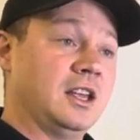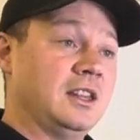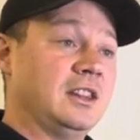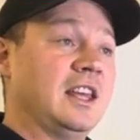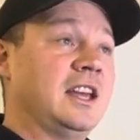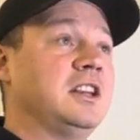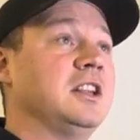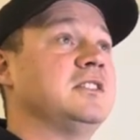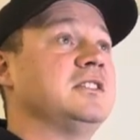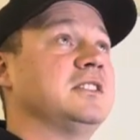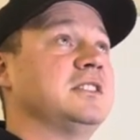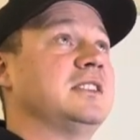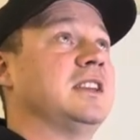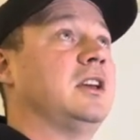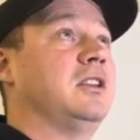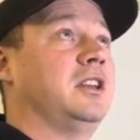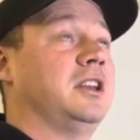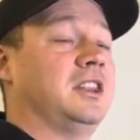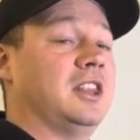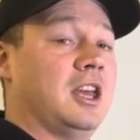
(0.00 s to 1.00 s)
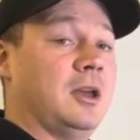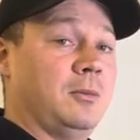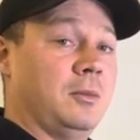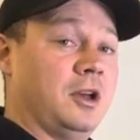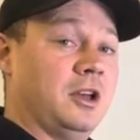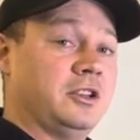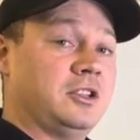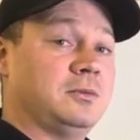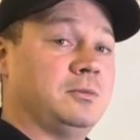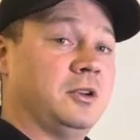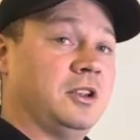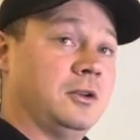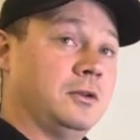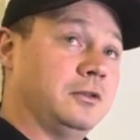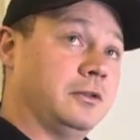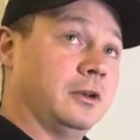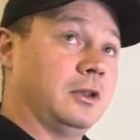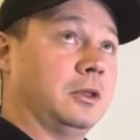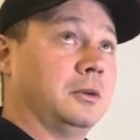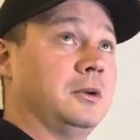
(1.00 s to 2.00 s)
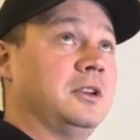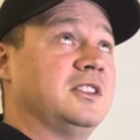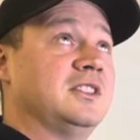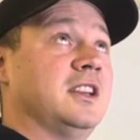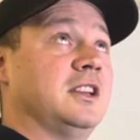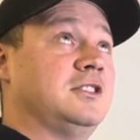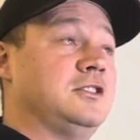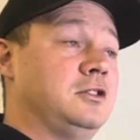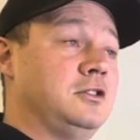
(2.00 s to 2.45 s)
And that doesn't sound like that much, but over three sets,